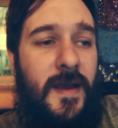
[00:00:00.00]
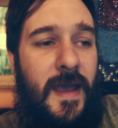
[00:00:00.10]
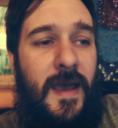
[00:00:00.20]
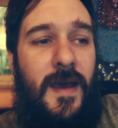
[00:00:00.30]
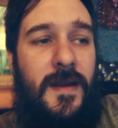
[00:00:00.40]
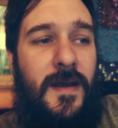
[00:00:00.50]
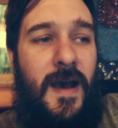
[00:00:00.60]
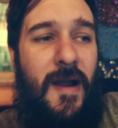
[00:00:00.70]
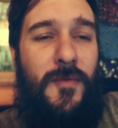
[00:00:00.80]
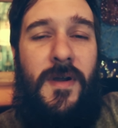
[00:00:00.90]
And
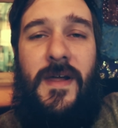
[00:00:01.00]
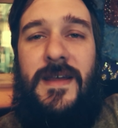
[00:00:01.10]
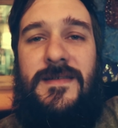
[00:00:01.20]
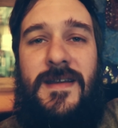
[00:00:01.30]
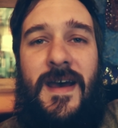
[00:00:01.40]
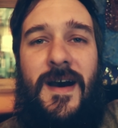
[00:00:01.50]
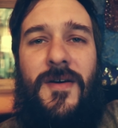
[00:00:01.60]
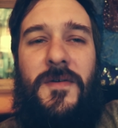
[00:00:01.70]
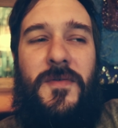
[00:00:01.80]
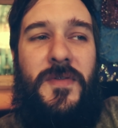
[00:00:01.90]
I realize
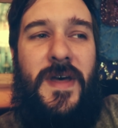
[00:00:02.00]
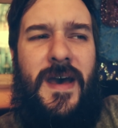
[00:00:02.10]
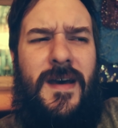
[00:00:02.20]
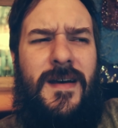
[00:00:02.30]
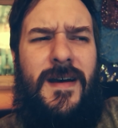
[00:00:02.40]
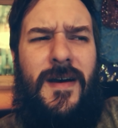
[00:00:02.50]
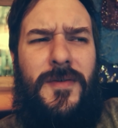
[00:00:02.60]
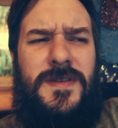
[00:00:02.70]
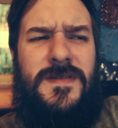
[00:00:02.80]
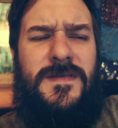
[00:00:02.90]
now that I
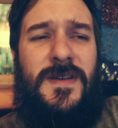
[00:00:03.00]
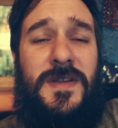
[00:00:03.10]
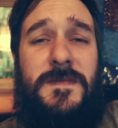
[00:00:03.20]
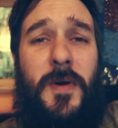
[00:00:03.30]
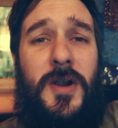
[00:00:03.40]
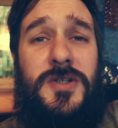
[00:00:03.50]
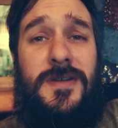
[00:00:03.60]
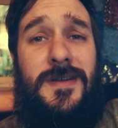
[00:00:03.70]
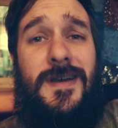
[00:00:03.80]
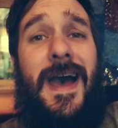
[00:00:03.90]
was at least
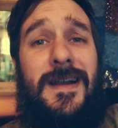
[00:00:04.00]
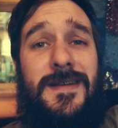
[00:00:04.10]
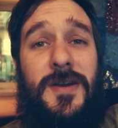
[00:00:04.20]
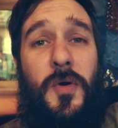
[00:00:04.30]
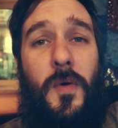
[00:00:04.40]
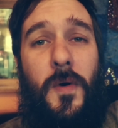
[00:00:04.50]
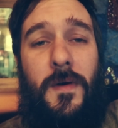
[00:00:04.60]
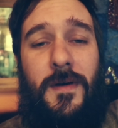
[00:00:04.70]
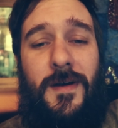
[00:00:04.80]
partially acting cool